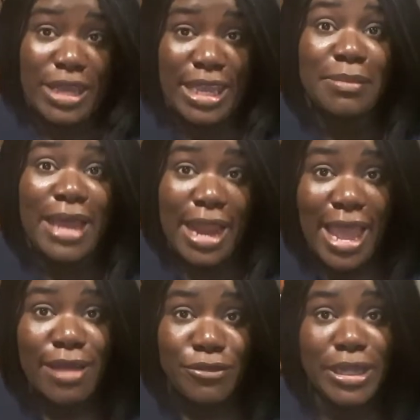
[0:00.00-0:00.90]
theme, not
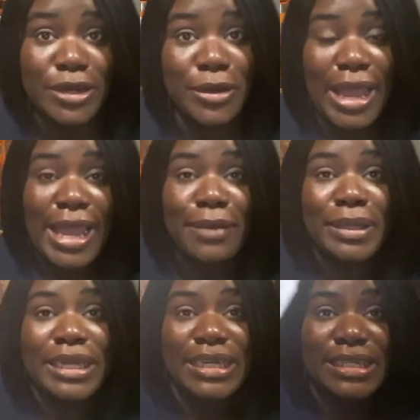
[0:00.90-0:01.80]
African, okay?
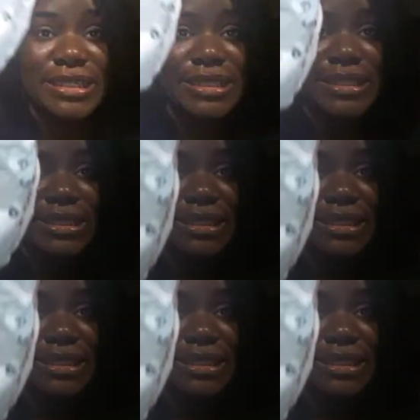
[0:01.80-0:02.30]
Because